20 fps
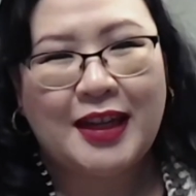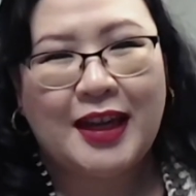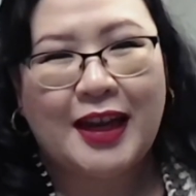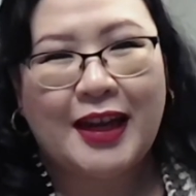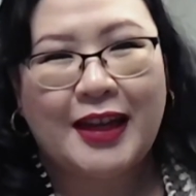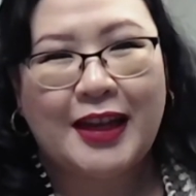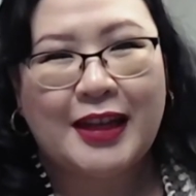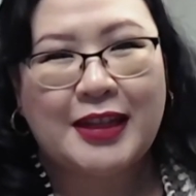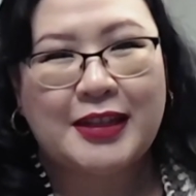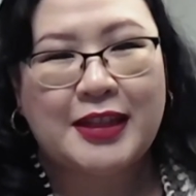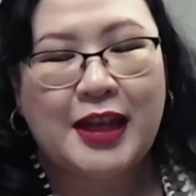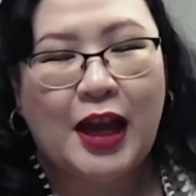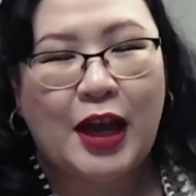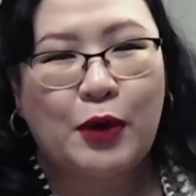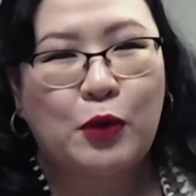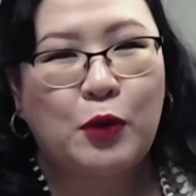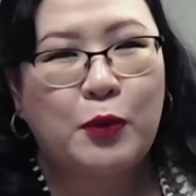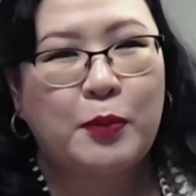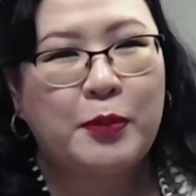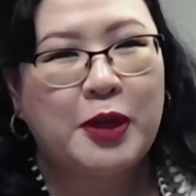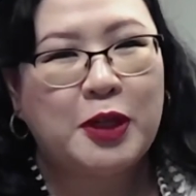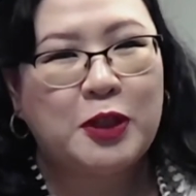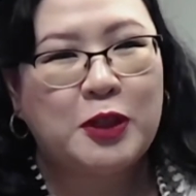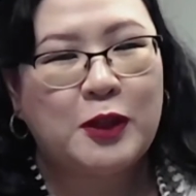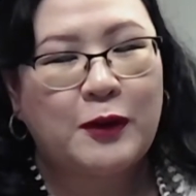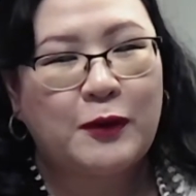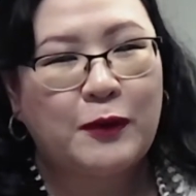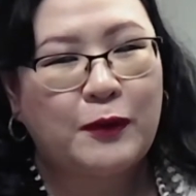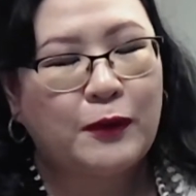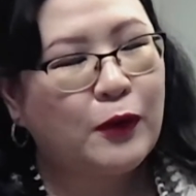I guess I will
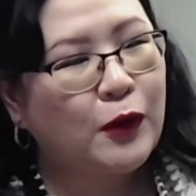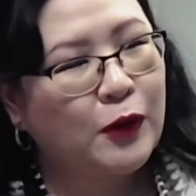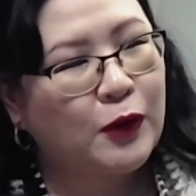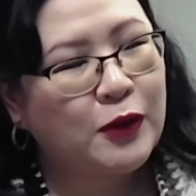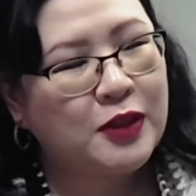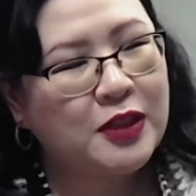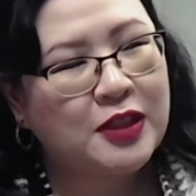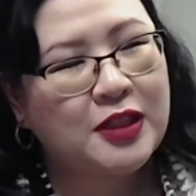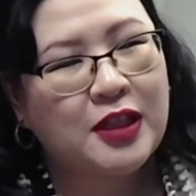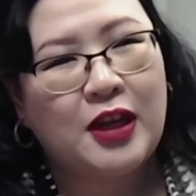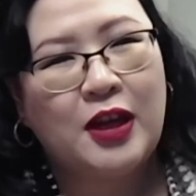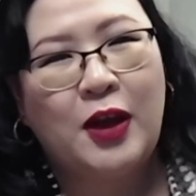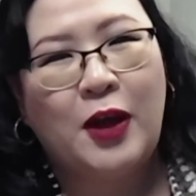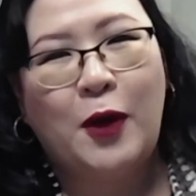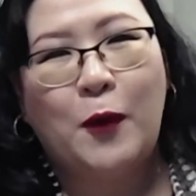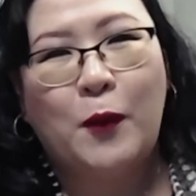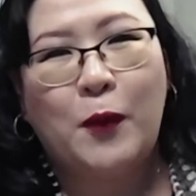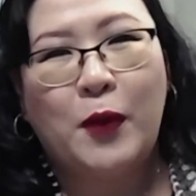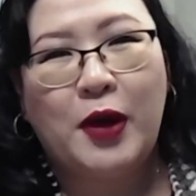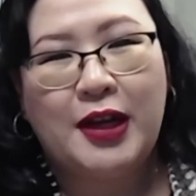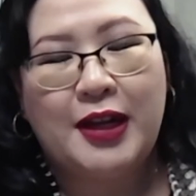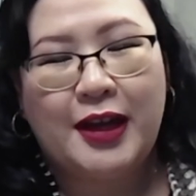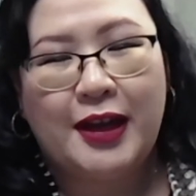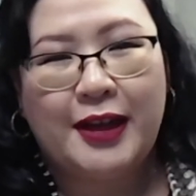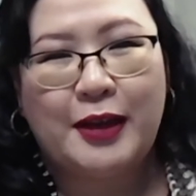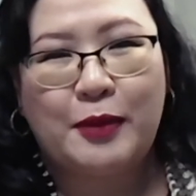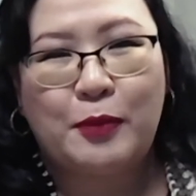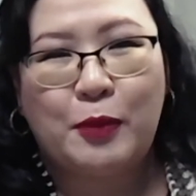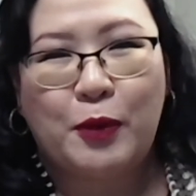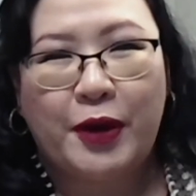mention first what I
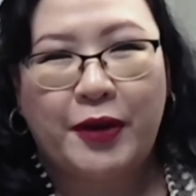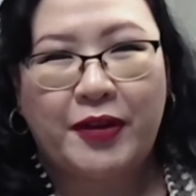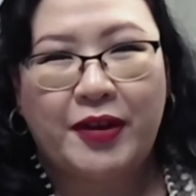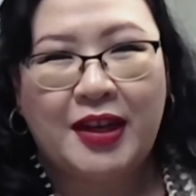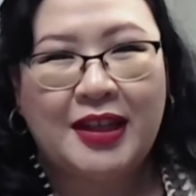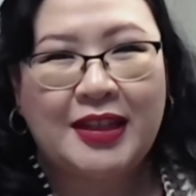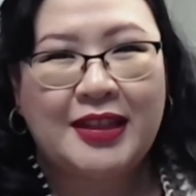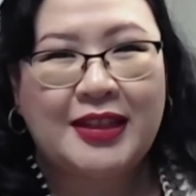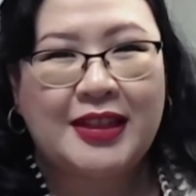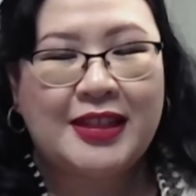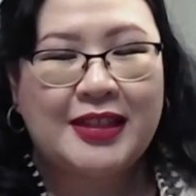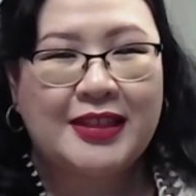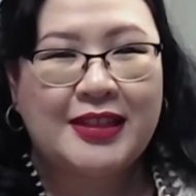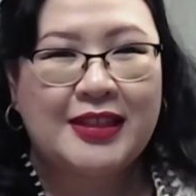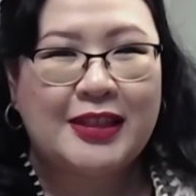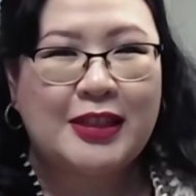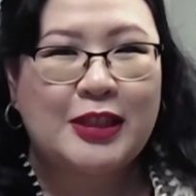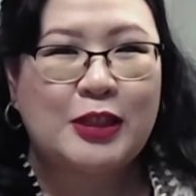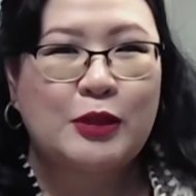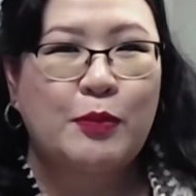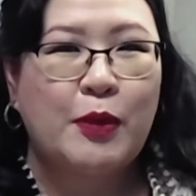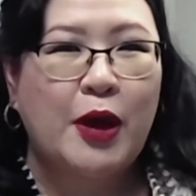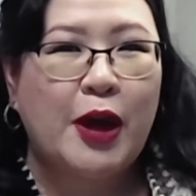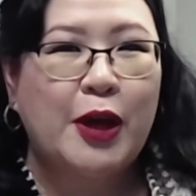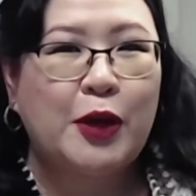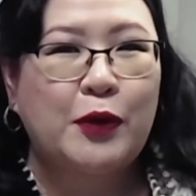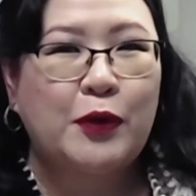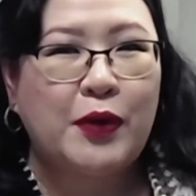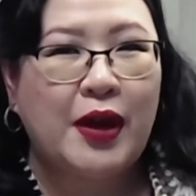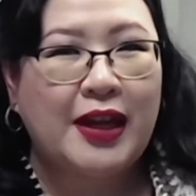am wearing. This is my
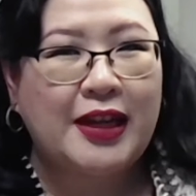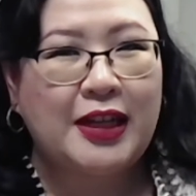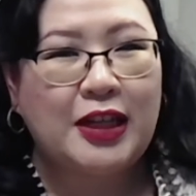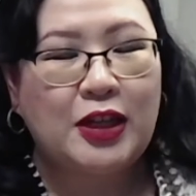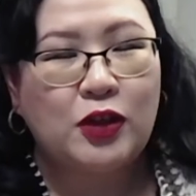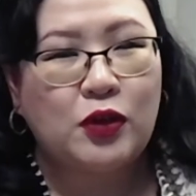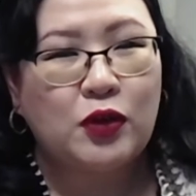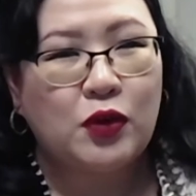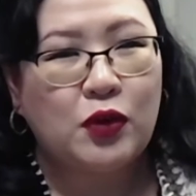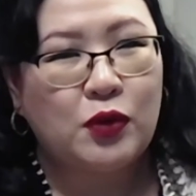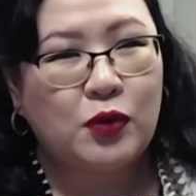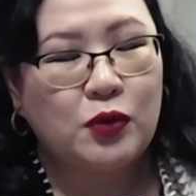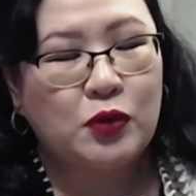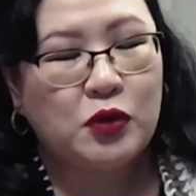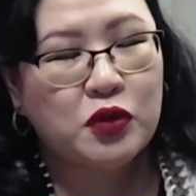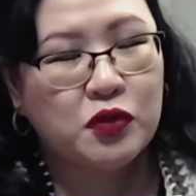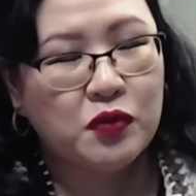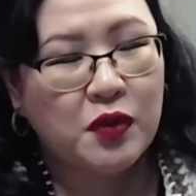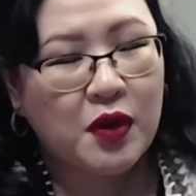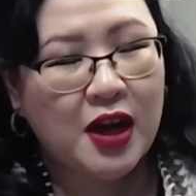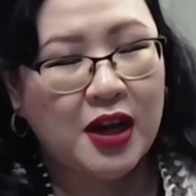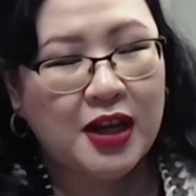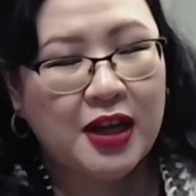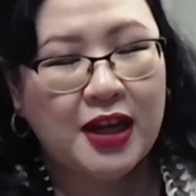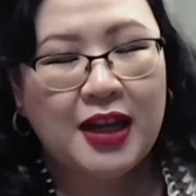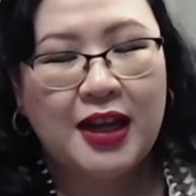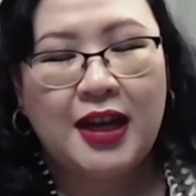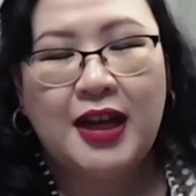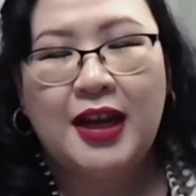Granny Cocoon Shrug.